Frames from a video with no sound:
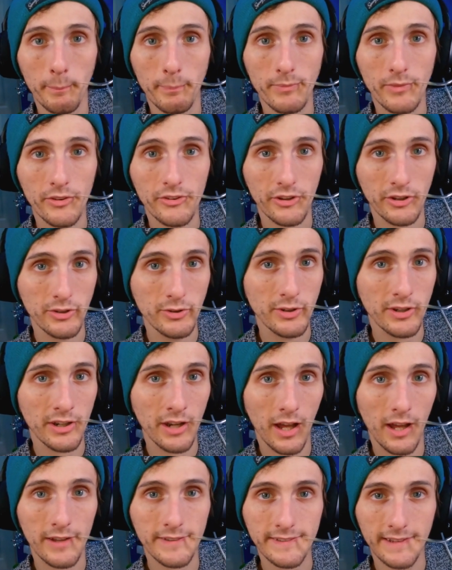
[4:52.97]
so you can
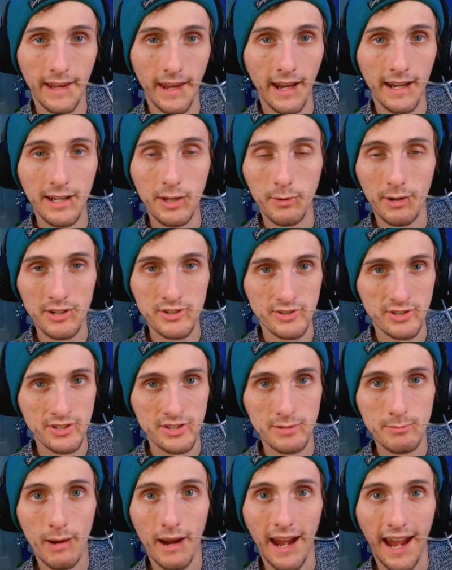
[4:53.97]
ask any questions
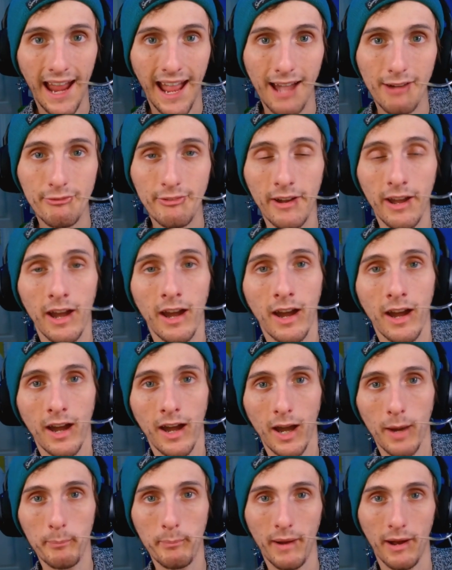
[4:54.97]
you might have
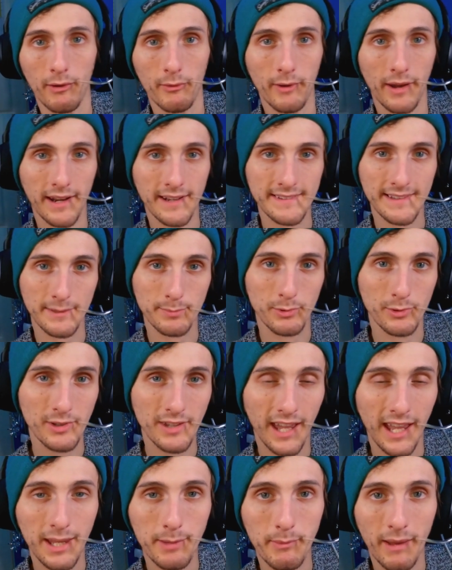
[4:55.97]
about accessible
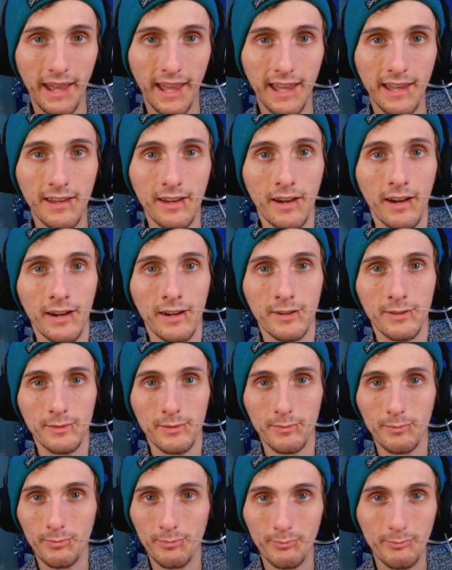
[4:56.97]
gaming,
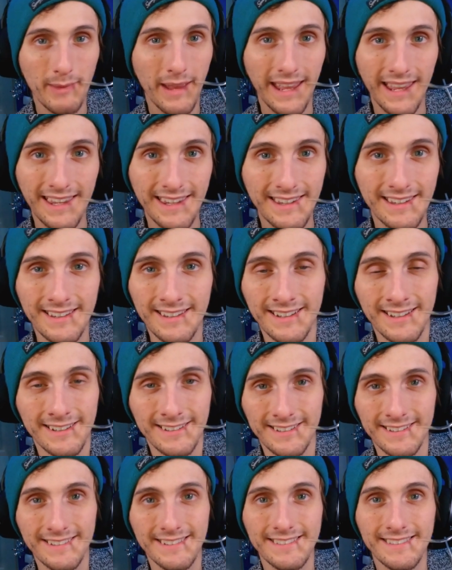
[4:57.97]
me,
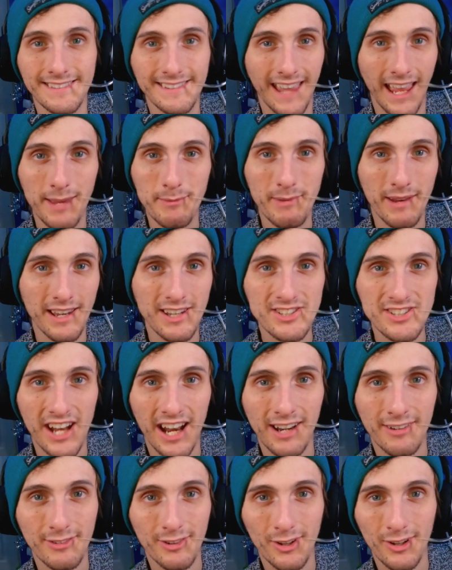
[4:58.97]
just gaming in
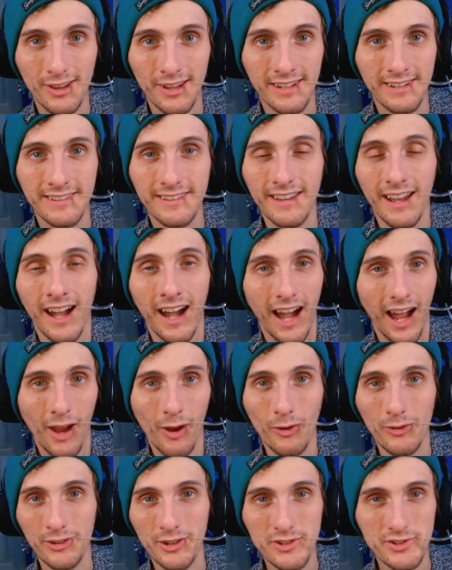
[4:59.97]
general. And I
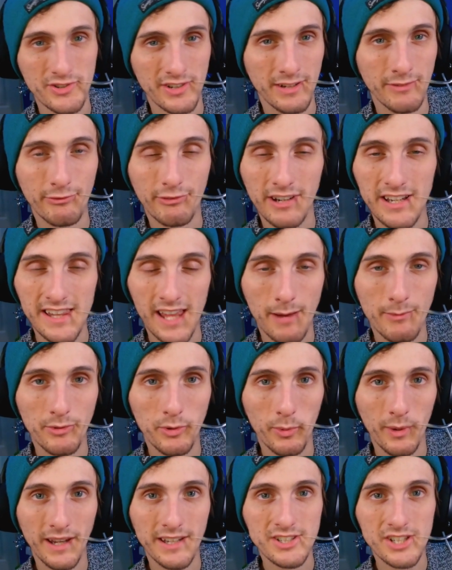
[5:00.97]
also stream 3 times
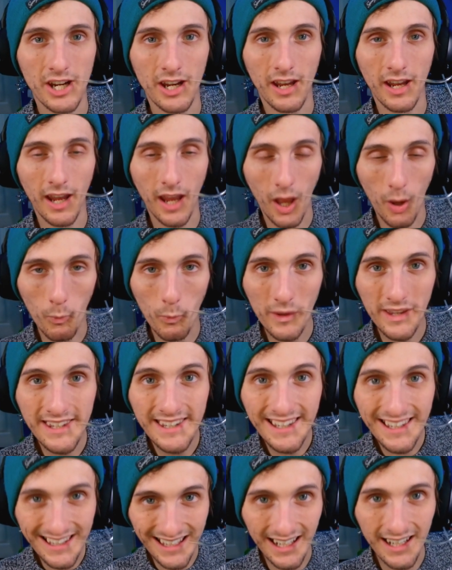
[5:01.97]
a
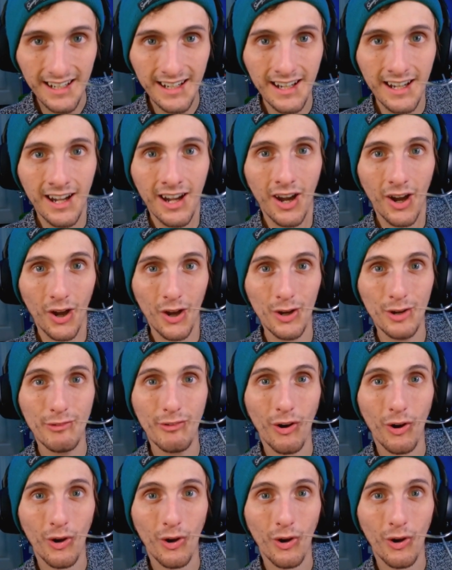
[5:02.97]
week over